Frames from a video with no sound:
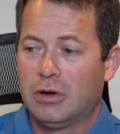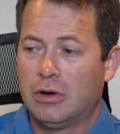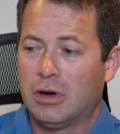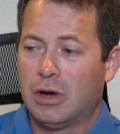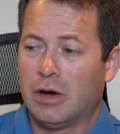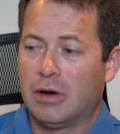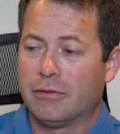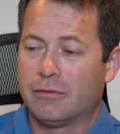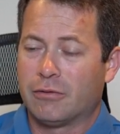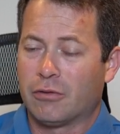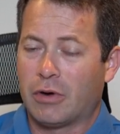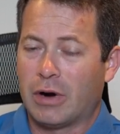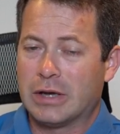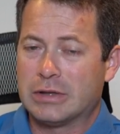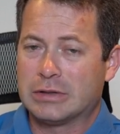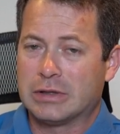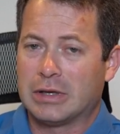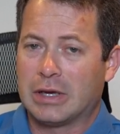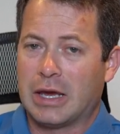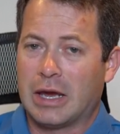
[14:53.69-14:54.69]
uh,
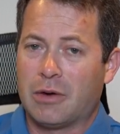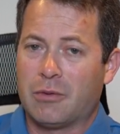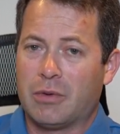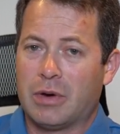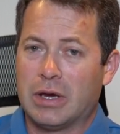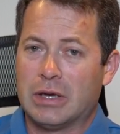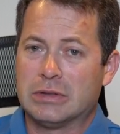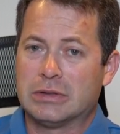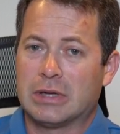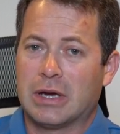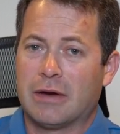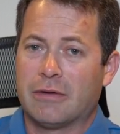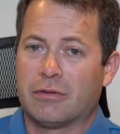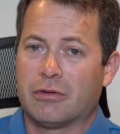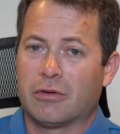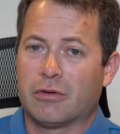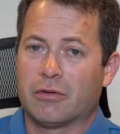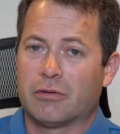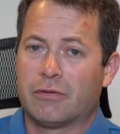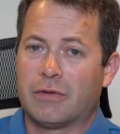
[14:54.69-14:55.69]
Verizon gateways, I have
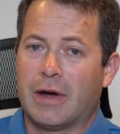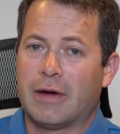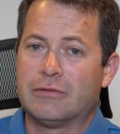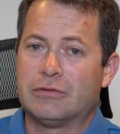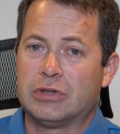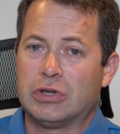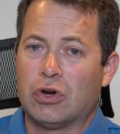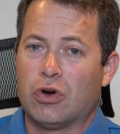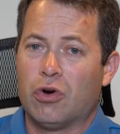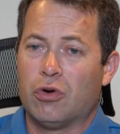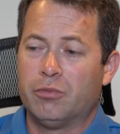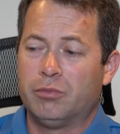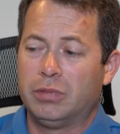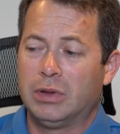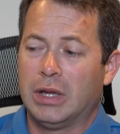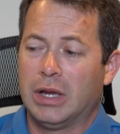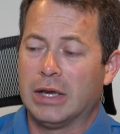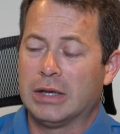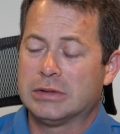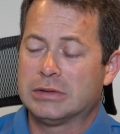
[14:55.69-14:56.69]
their 5G Home
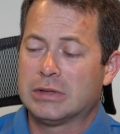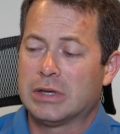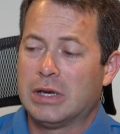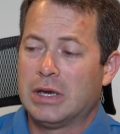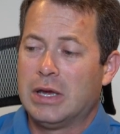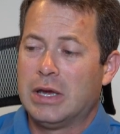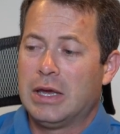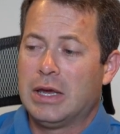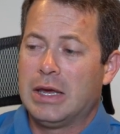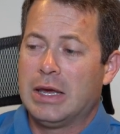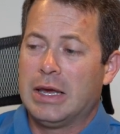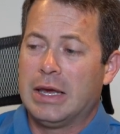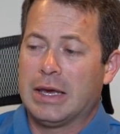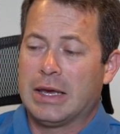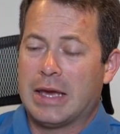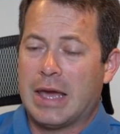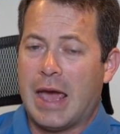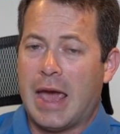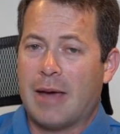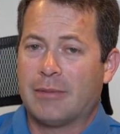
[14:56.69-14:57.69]
Plus,
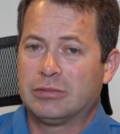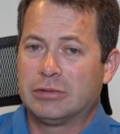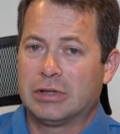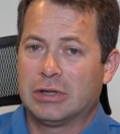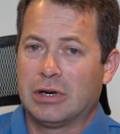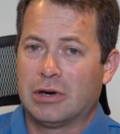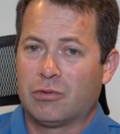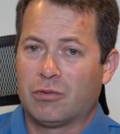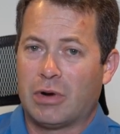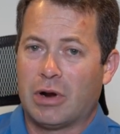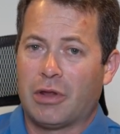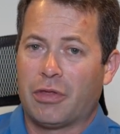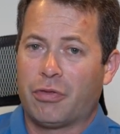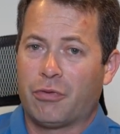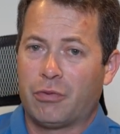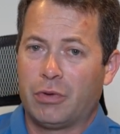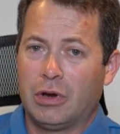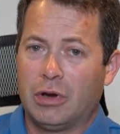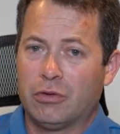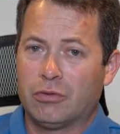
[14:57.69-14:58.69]
it caps it at around
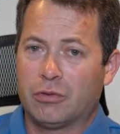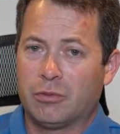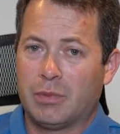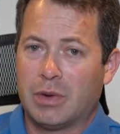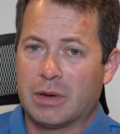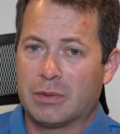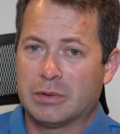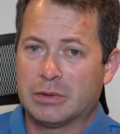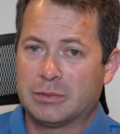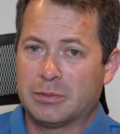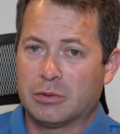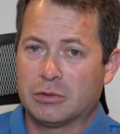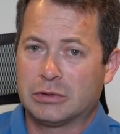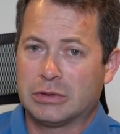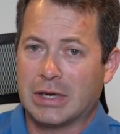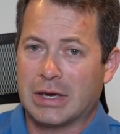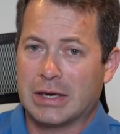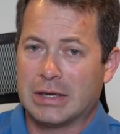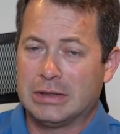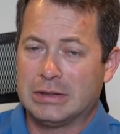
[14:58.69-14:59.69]
300 megabits per
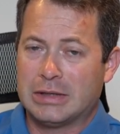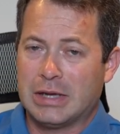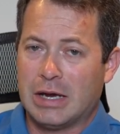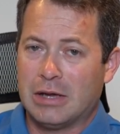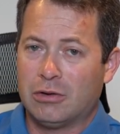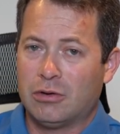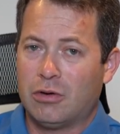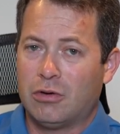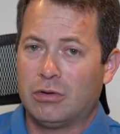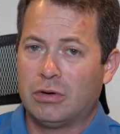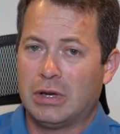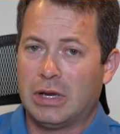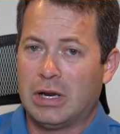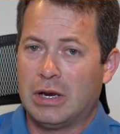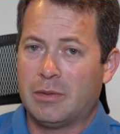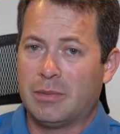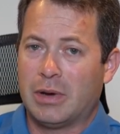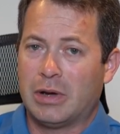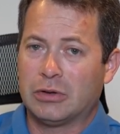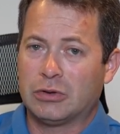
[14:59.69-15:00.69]
second download
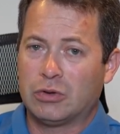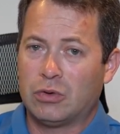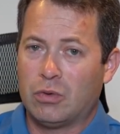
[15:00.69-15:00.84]
and about